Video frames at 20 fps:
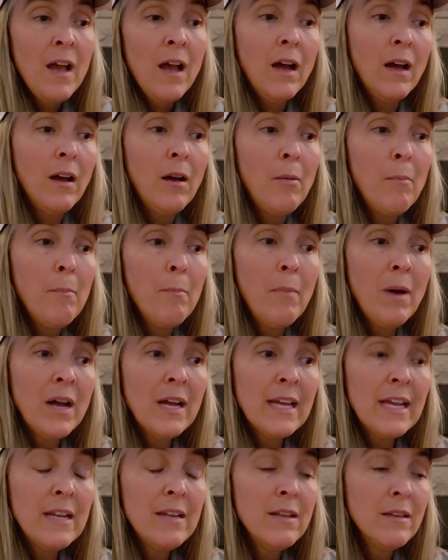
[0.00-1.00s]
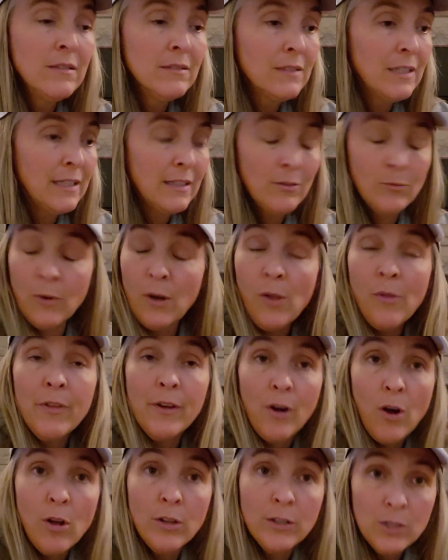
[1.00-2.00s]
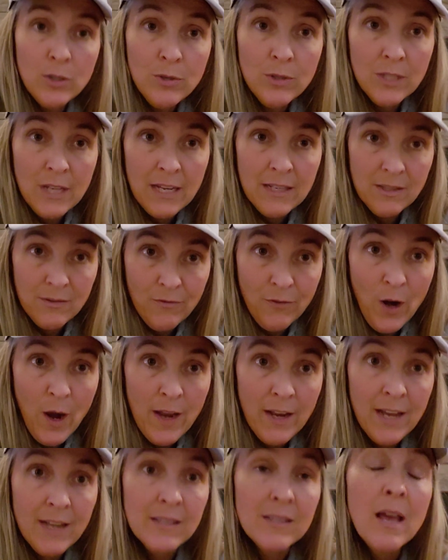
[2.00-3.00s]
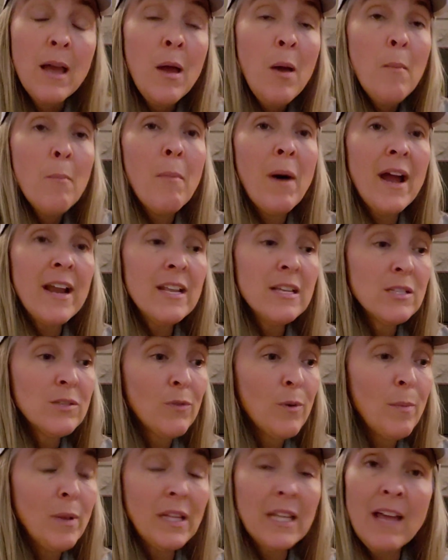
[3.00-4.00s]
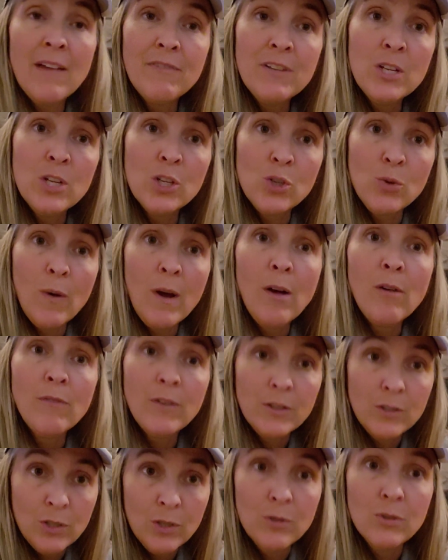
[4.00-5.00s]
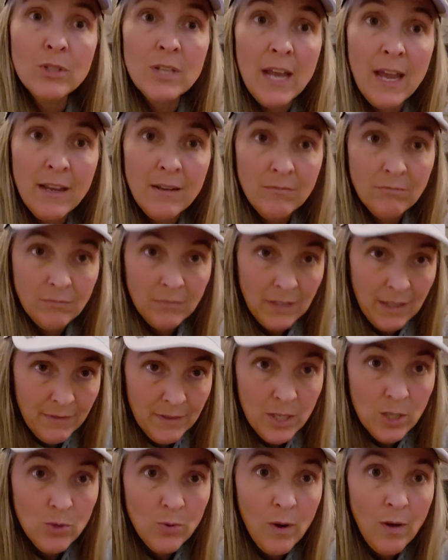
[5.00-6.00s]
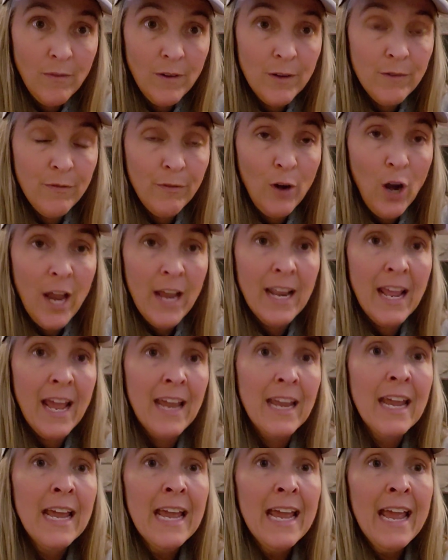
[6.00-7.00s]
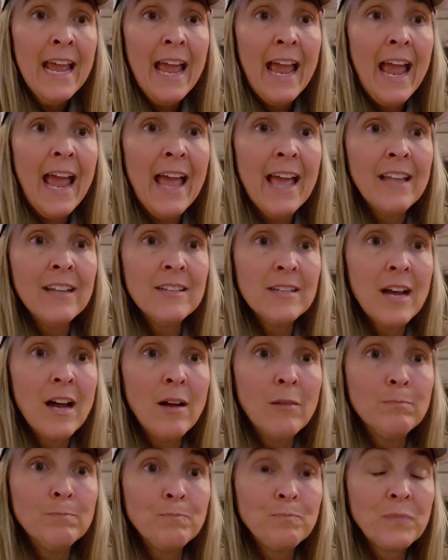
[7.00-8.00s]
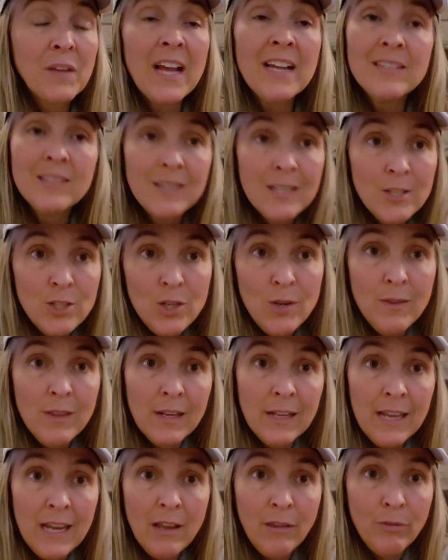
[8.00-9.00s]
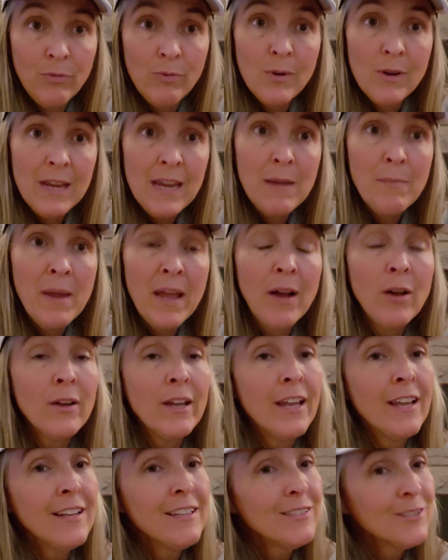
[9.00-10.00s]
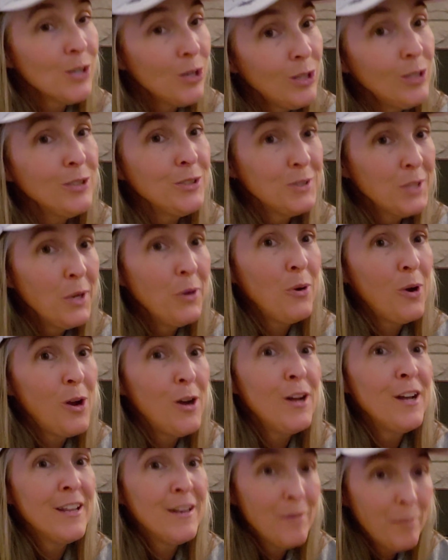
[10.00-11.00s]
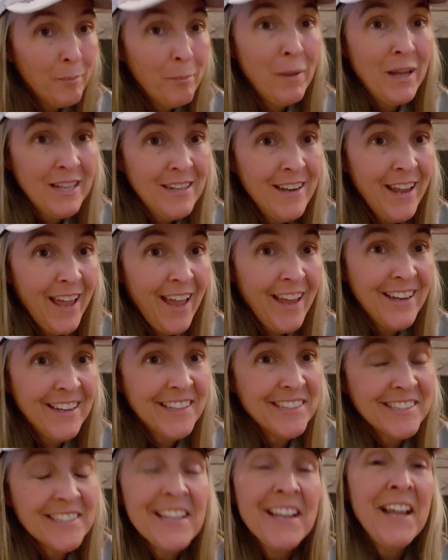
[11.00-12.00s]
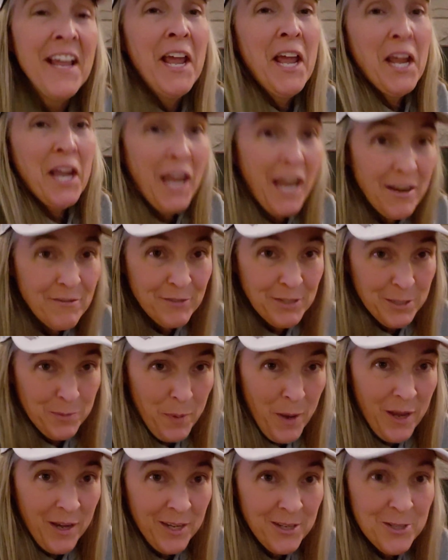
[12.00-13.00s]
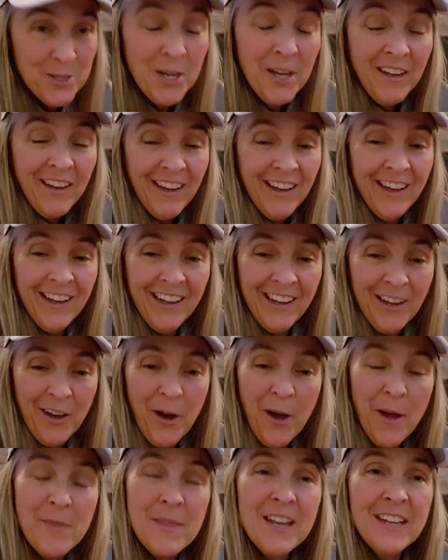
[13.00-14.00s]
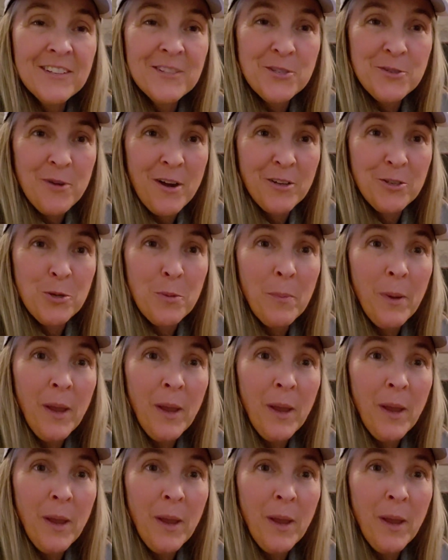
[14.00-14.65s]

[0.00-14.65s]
Mine, well, they're all Tuesdays and Fridays. Mine is from 11 to 12 on Tuesday, 11 to 12 on Friday. And I sent you the link through email. It is also on Monday's Canvas page, on the instruction